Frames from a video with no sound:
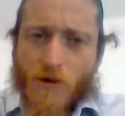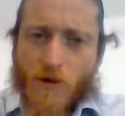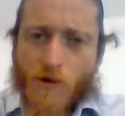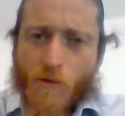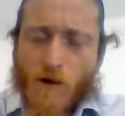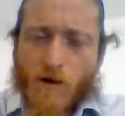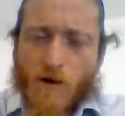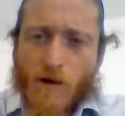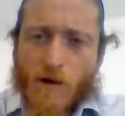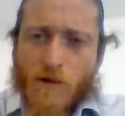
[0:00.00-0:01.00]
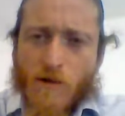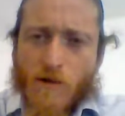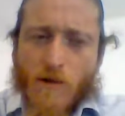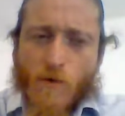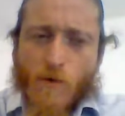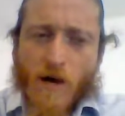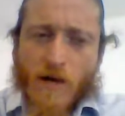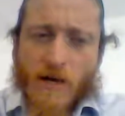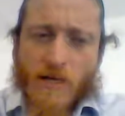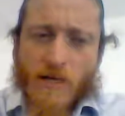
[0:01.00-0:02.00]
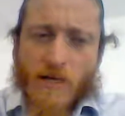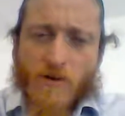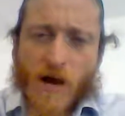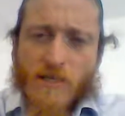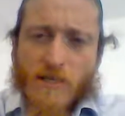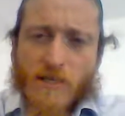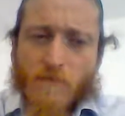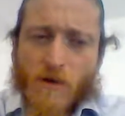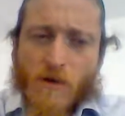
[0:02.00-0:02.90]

need to work on without getting distracted.